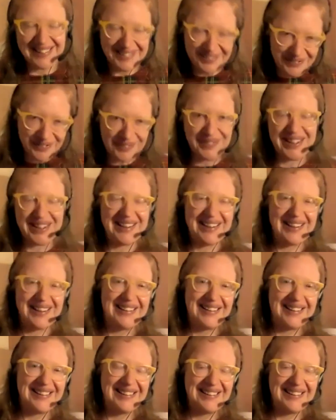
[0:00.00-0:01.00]
For me.
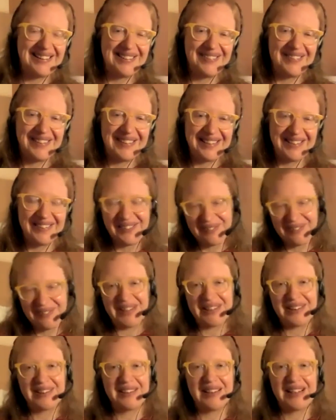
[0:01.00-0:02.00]

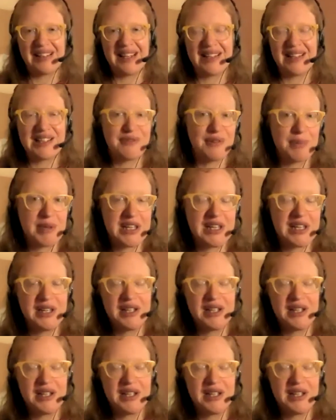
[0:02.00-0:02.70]
Again, that's for me.